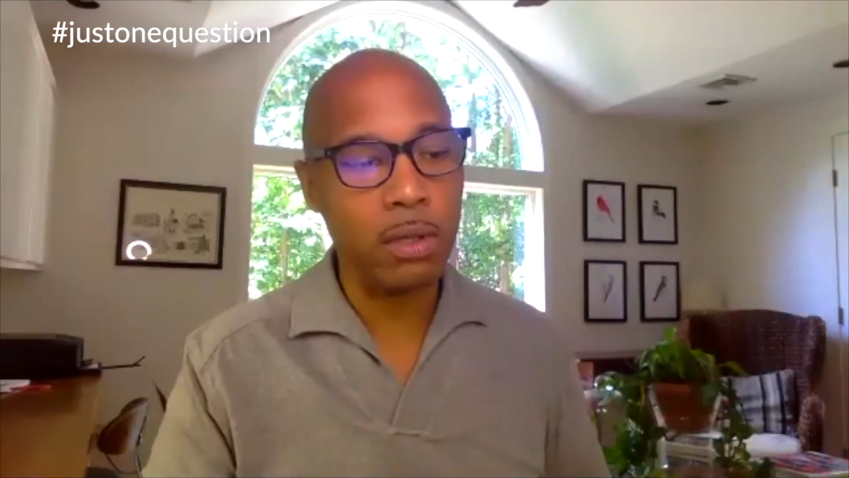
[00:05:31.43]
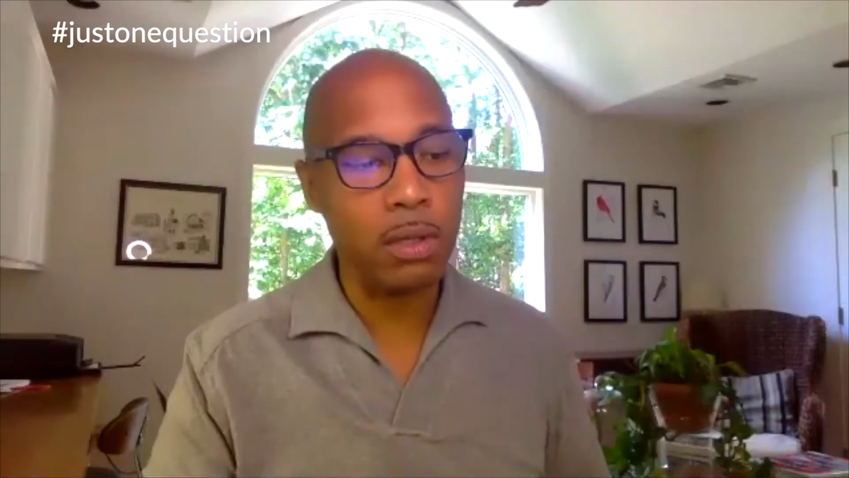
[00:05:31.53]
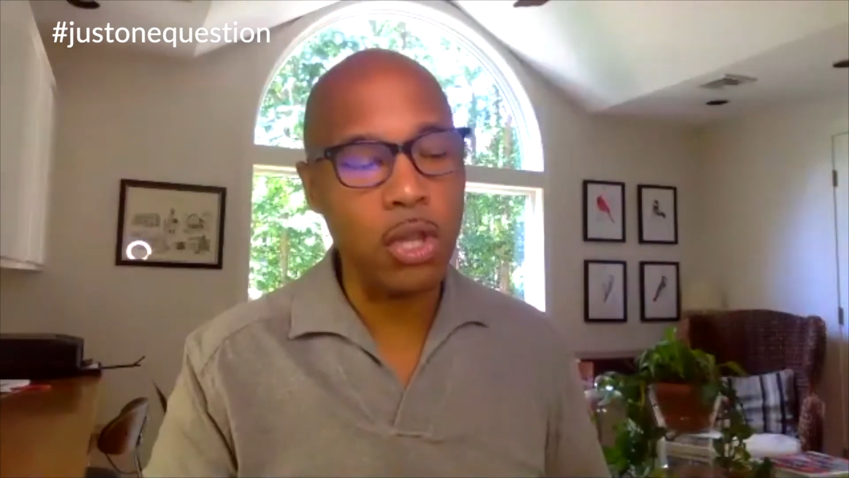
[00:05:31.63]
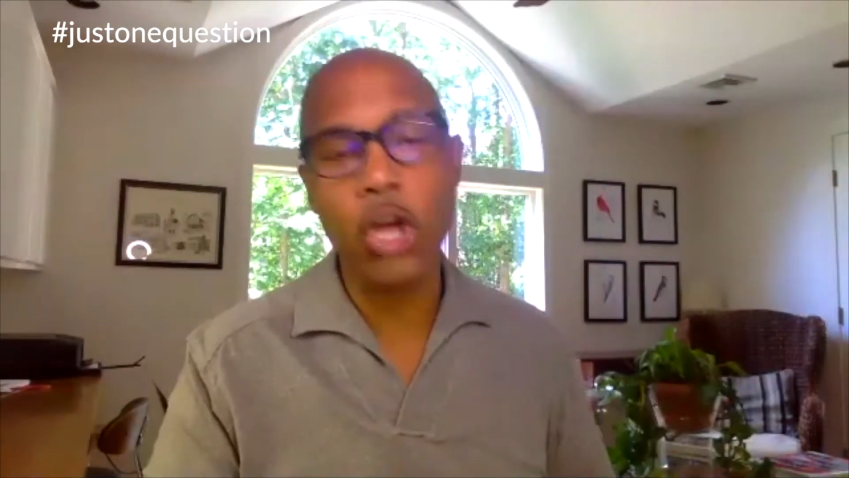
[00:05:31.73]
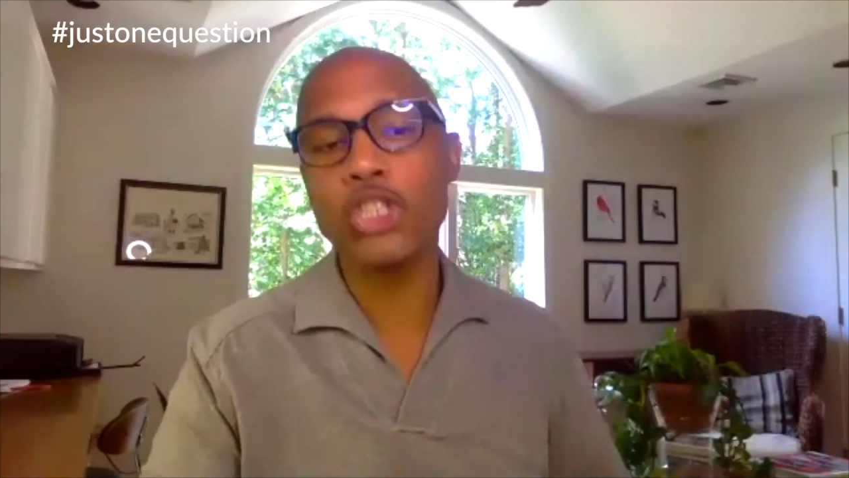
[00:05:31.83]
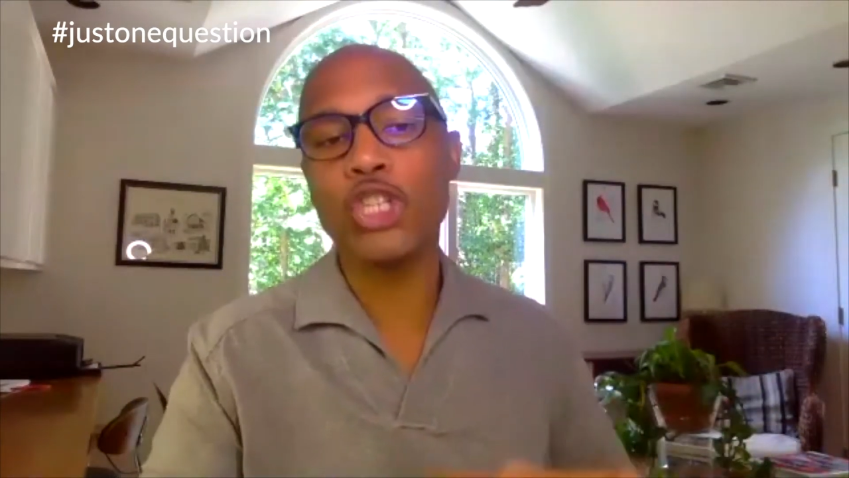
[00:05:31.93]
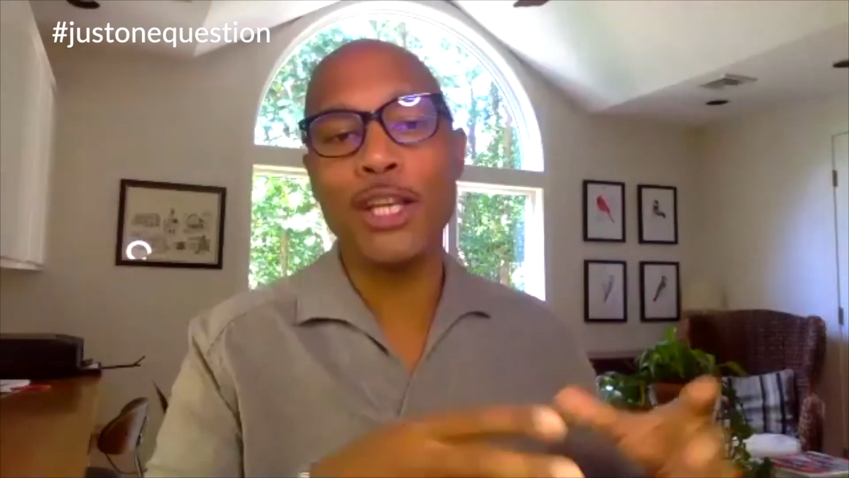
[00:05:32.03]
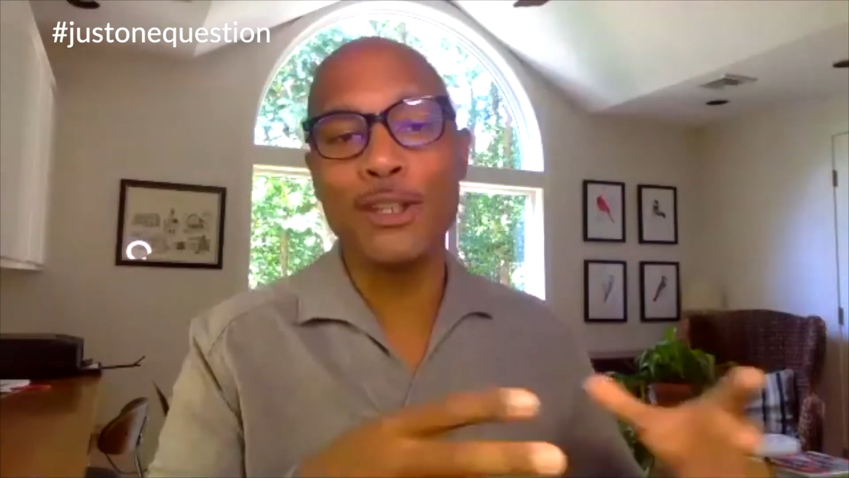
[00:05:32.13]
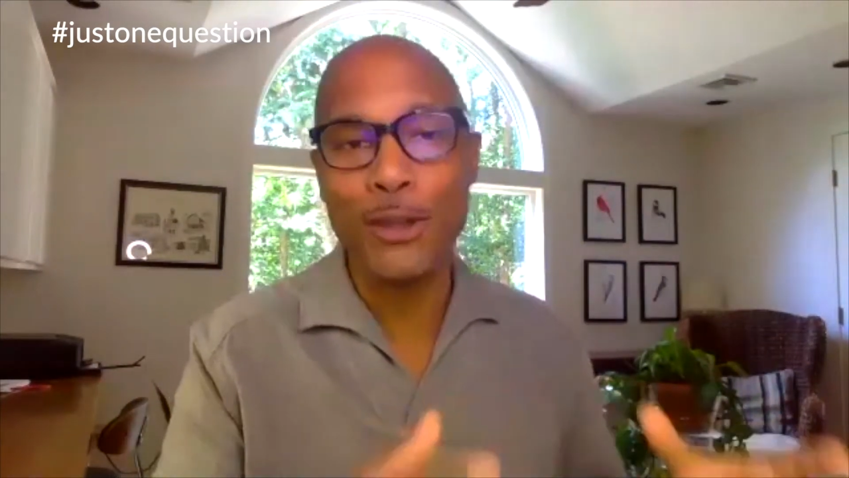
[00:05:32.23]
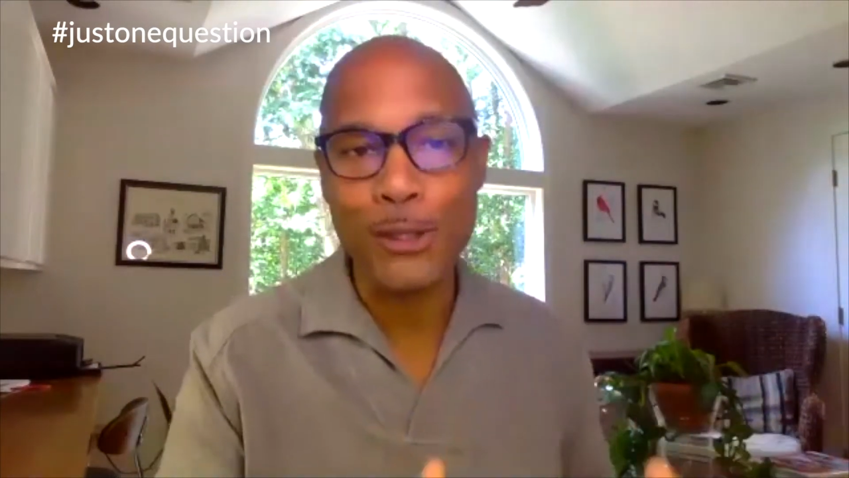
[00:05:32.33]
launching
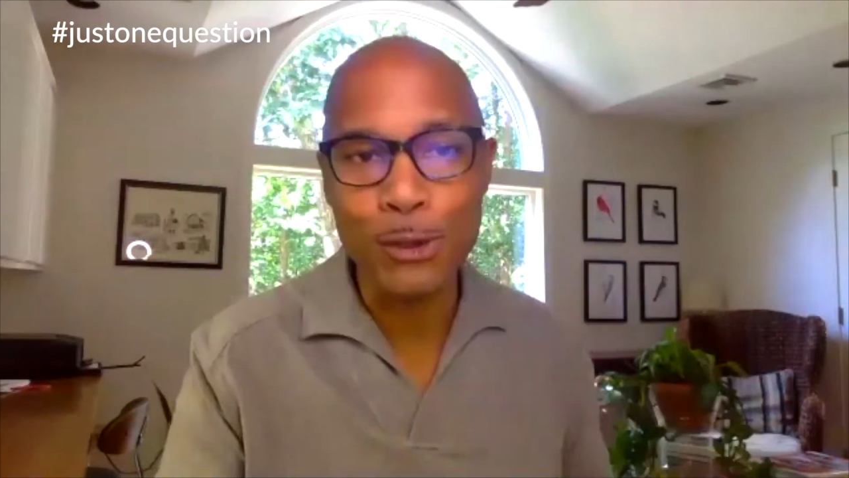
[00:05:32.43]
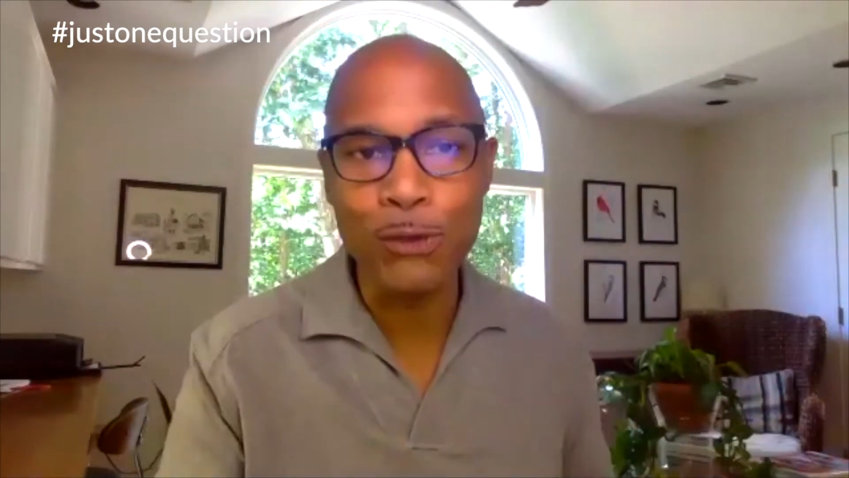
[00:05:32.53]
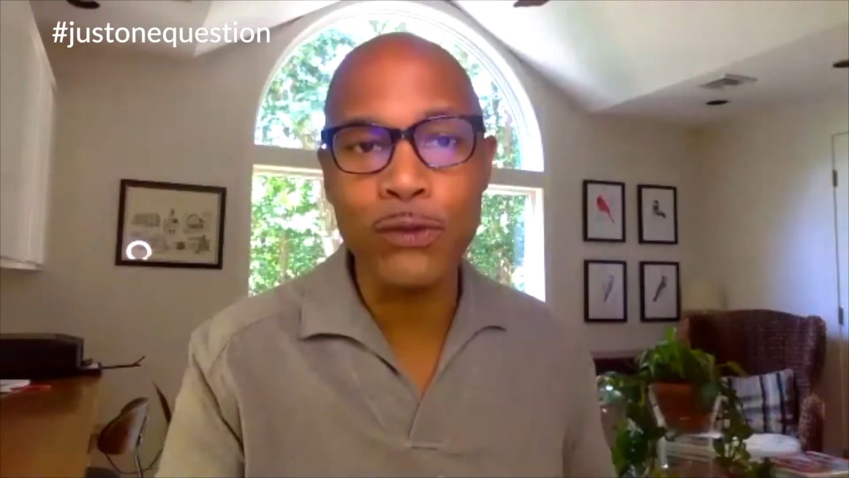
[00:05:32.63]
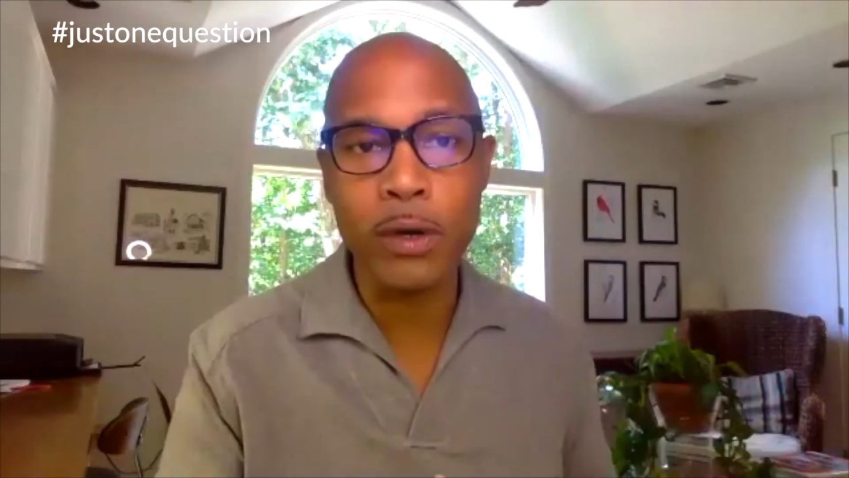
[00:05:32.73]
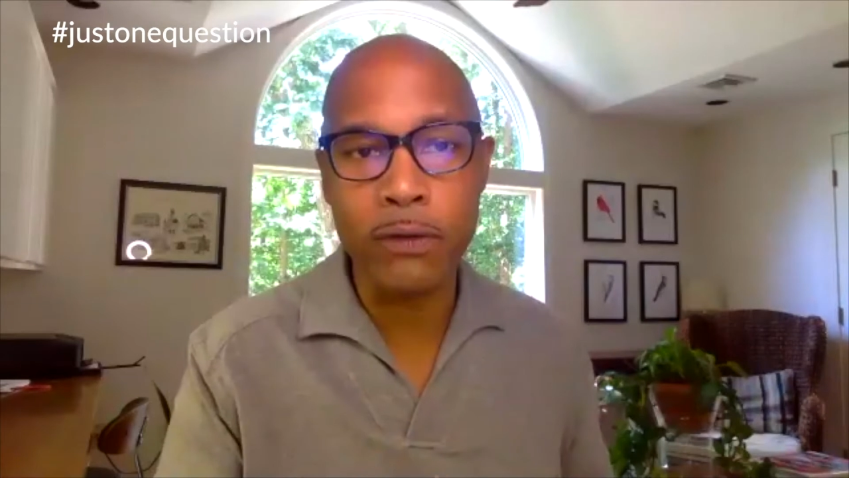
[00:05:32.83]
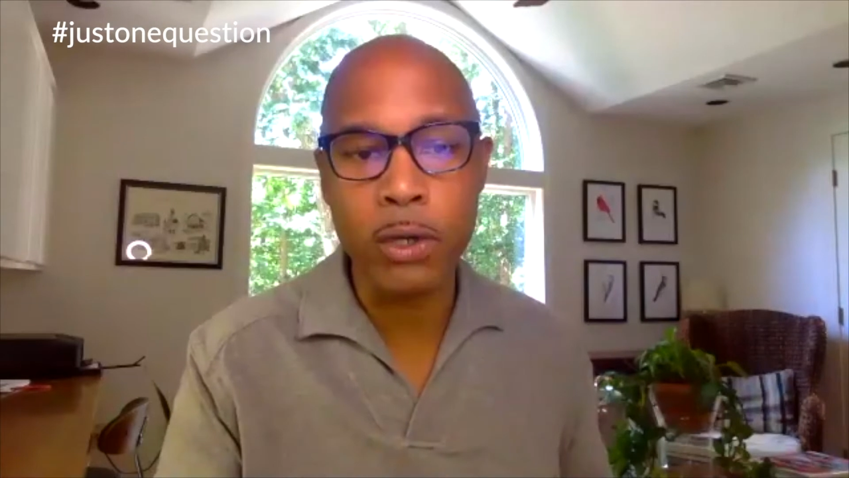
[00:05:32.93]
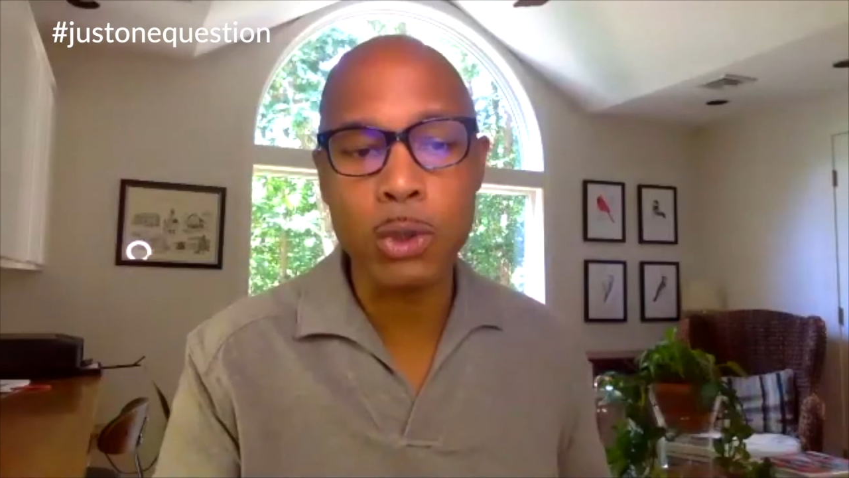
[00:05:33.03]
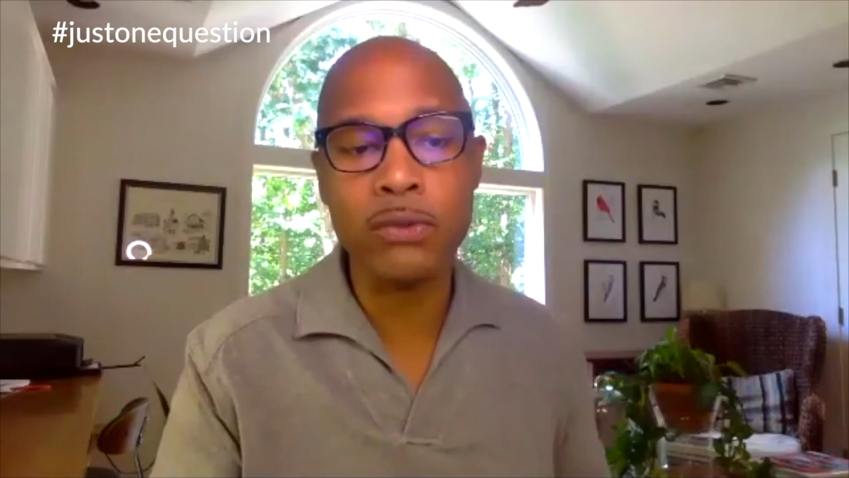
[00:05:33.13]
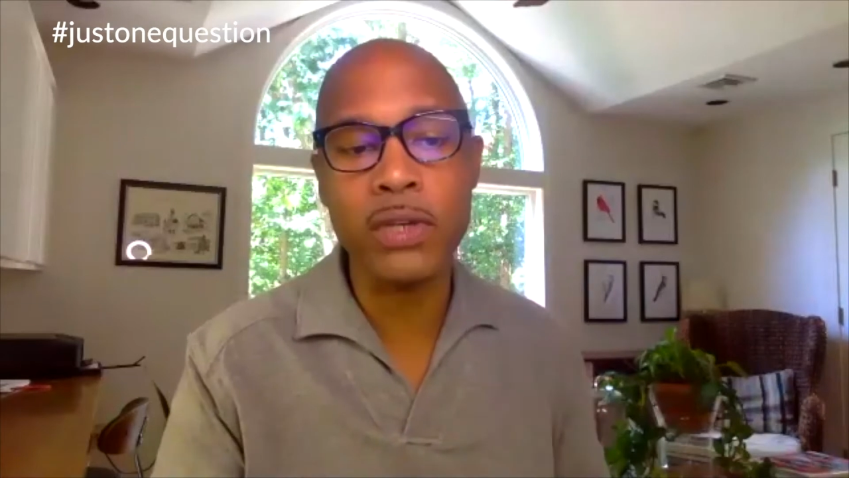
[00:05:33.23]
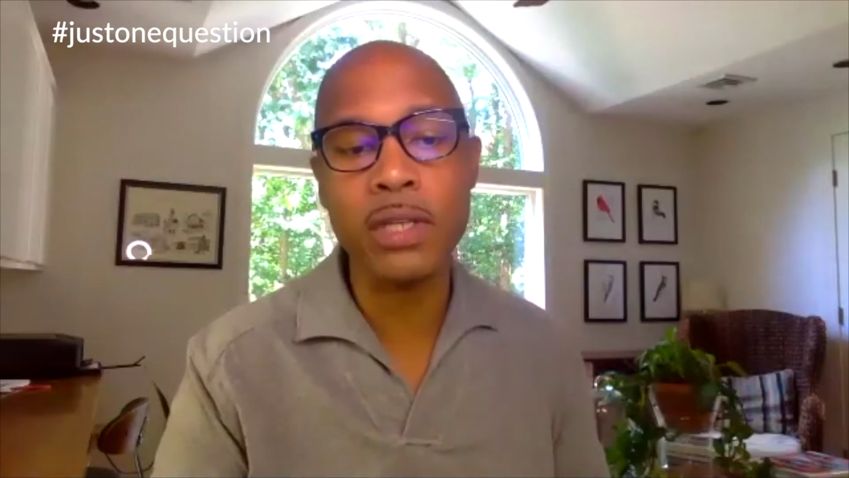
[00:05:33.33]
into this new
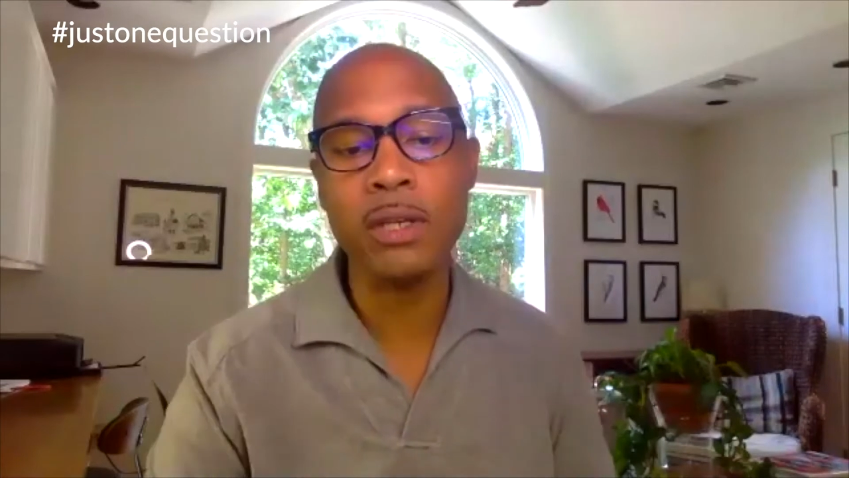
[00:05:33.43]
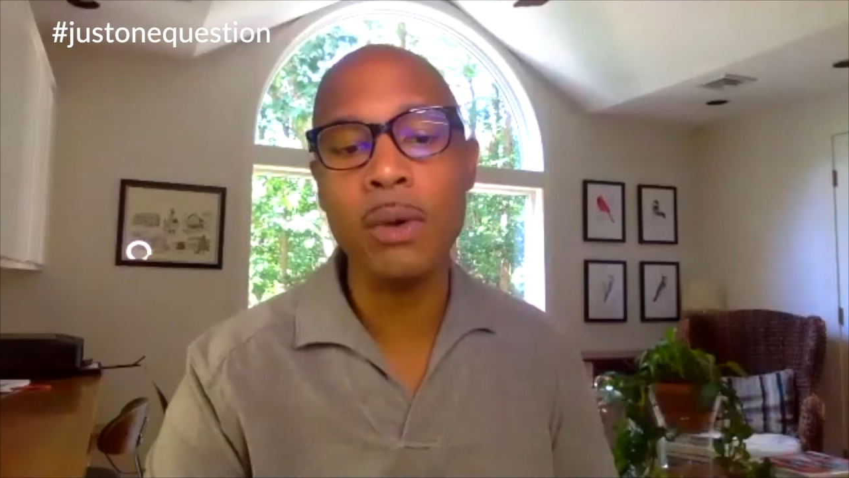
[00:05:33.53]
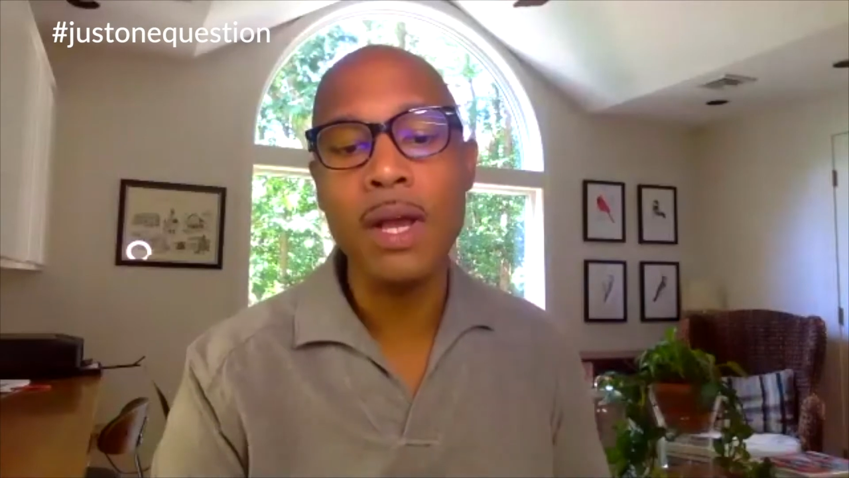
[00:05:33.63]
virtual venue,